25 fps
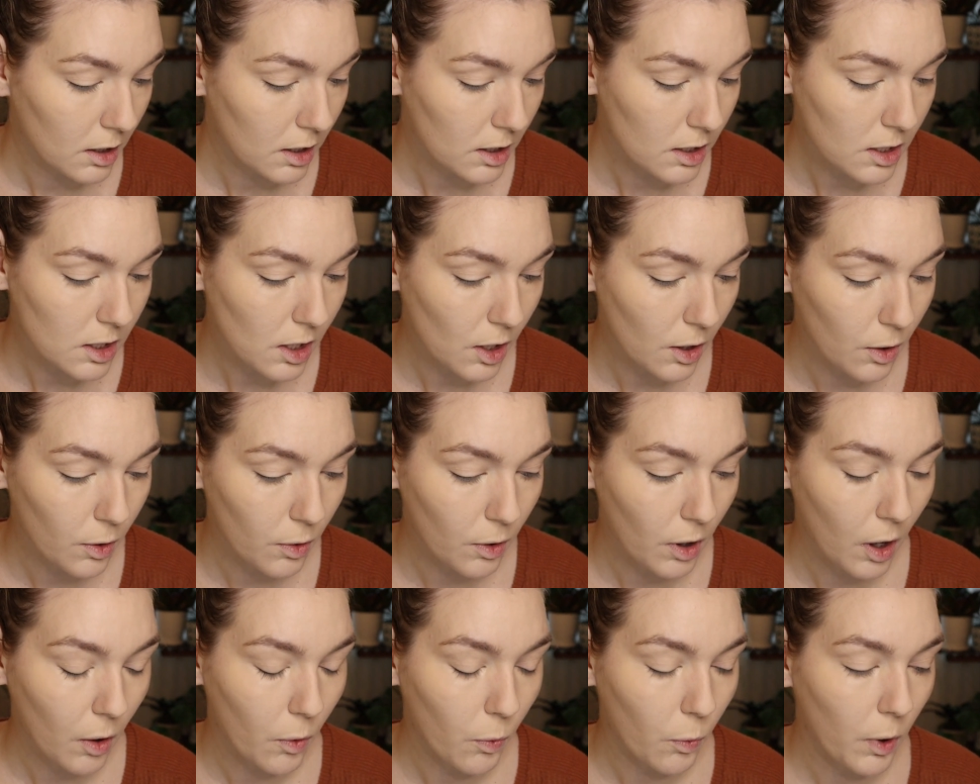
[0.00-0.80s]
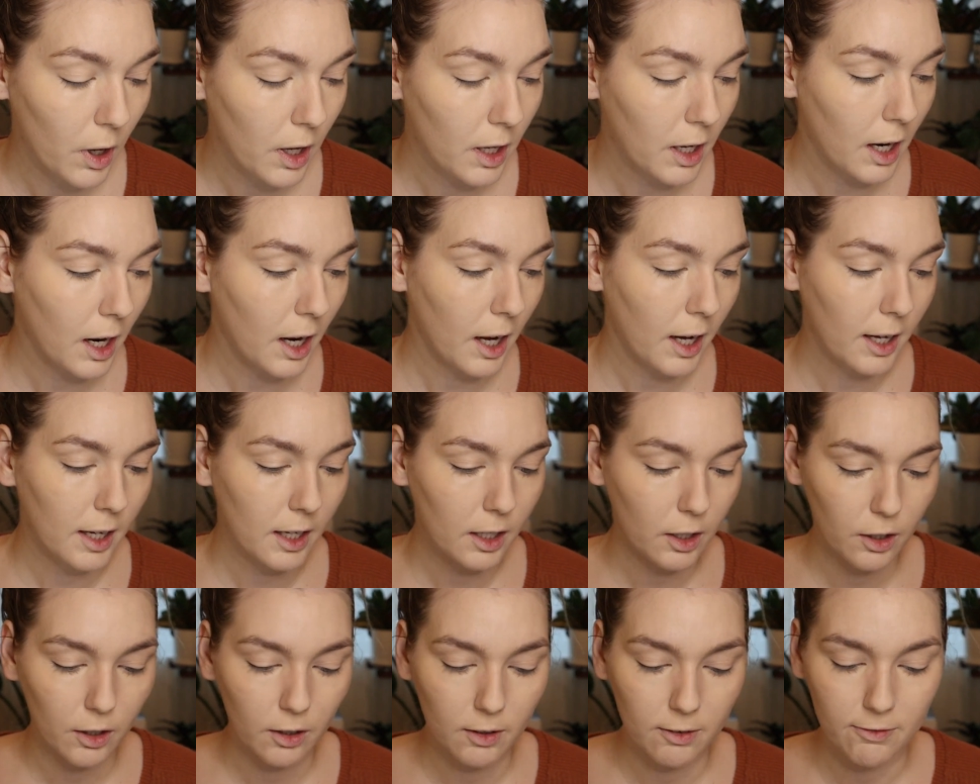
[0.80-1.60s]
So what
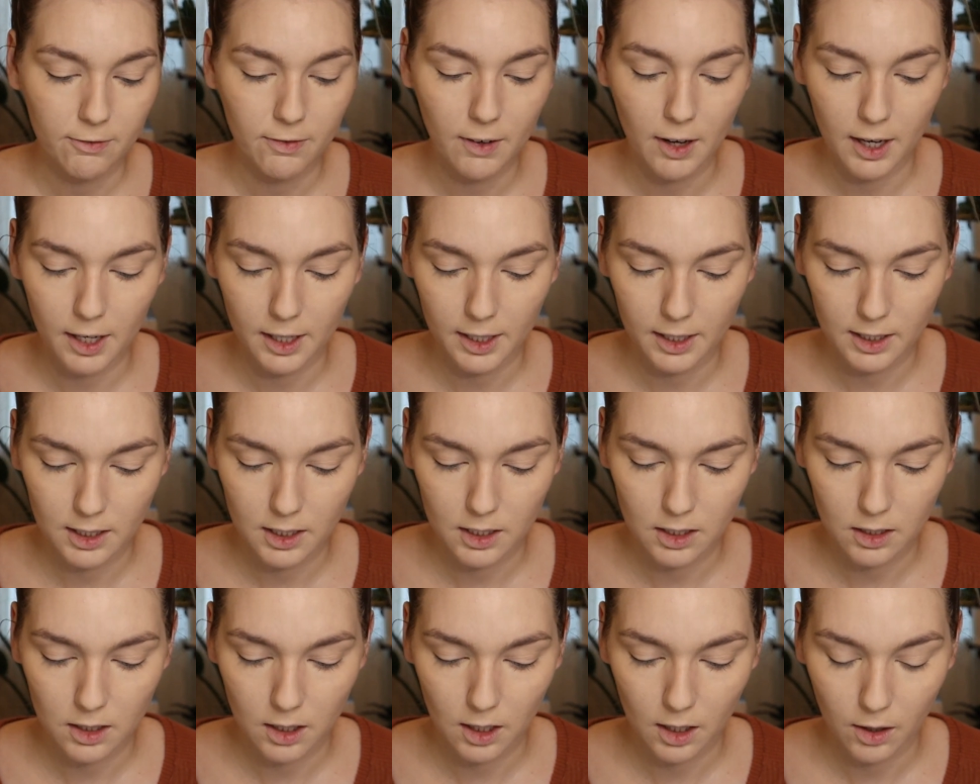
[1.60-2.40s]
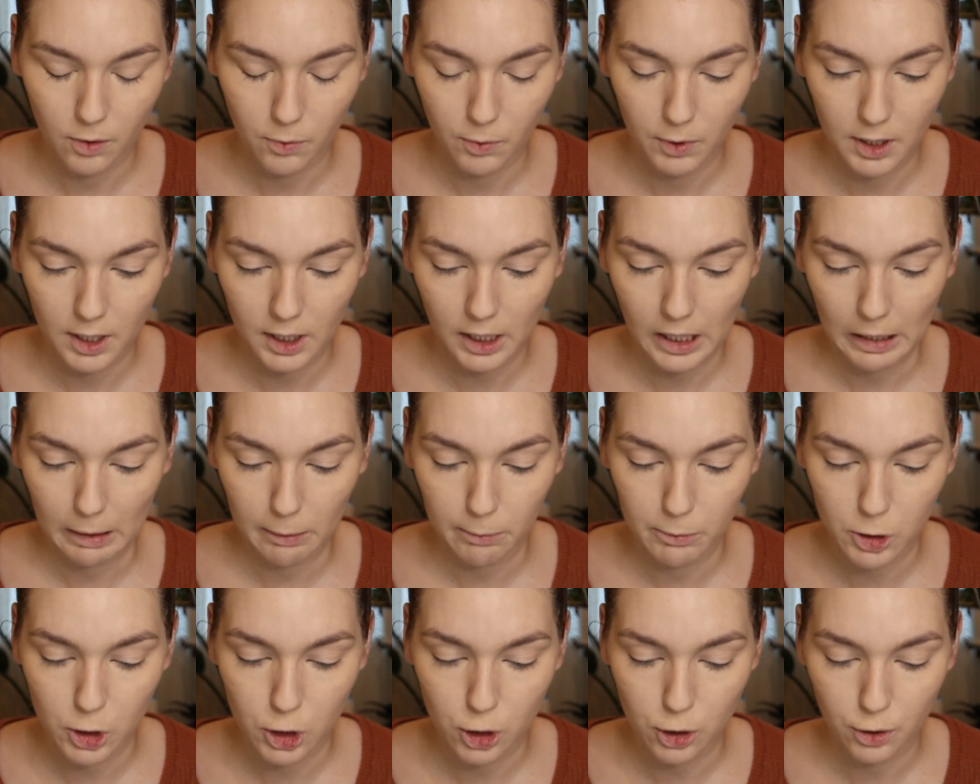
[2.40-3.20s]
I could find when it
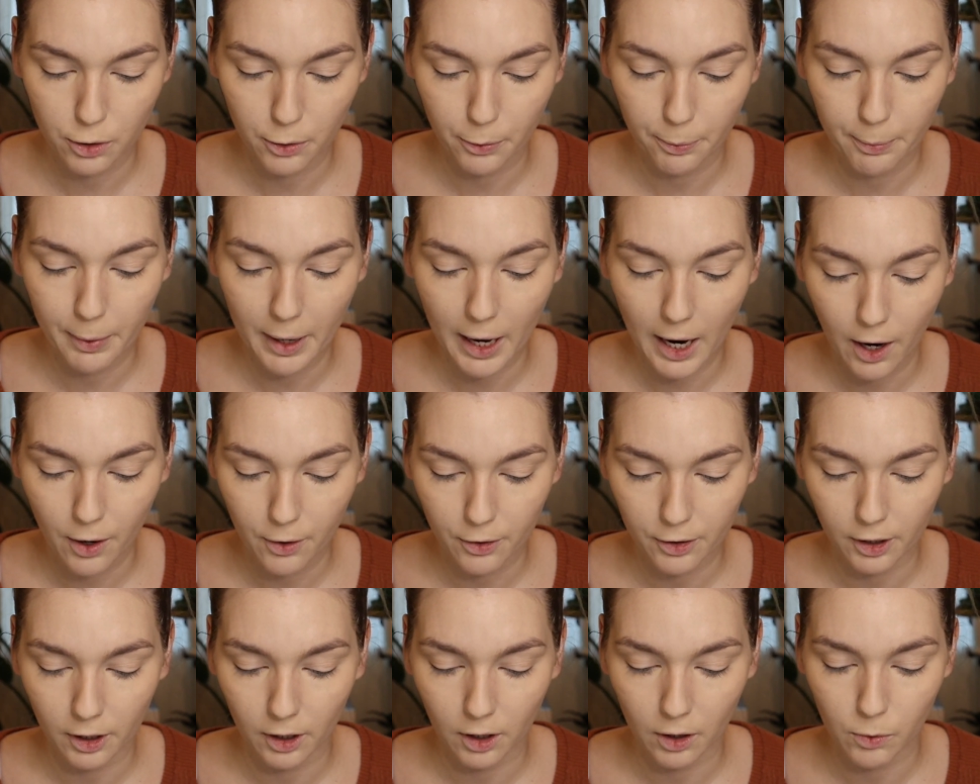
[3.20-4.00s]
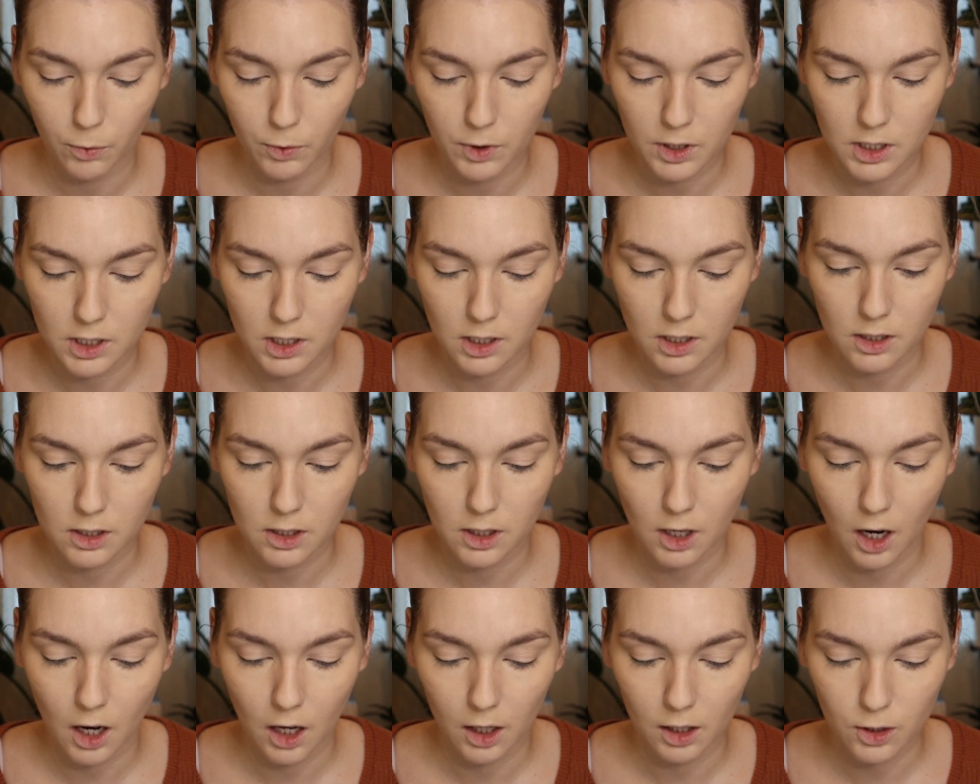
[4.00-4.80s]
came to powder was this
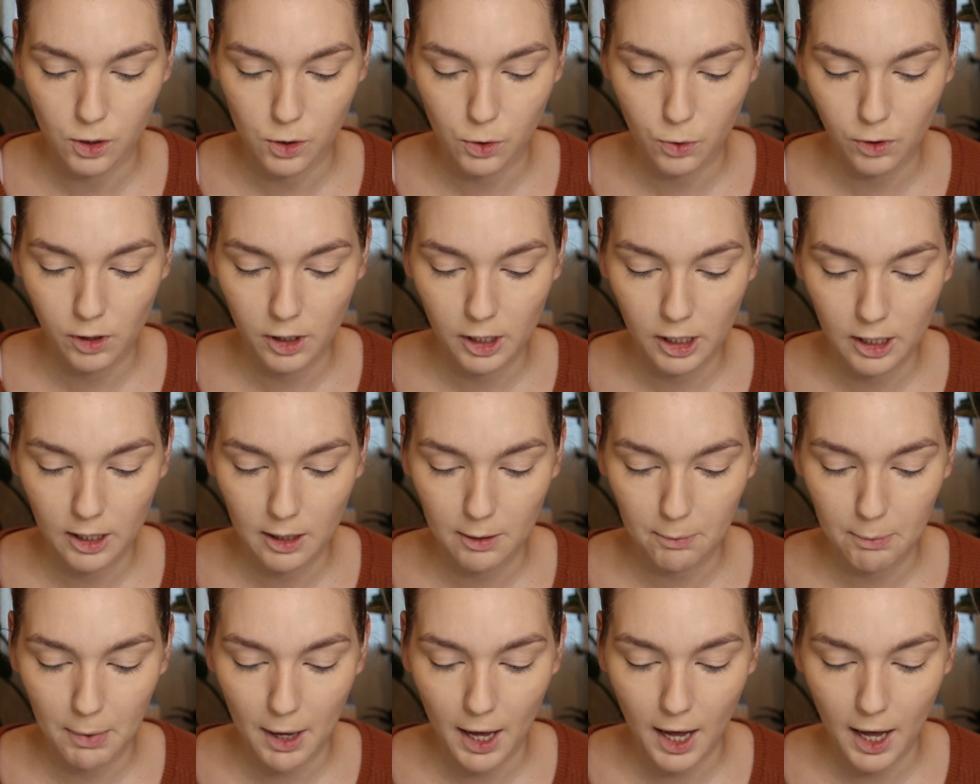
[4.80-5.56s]
contouring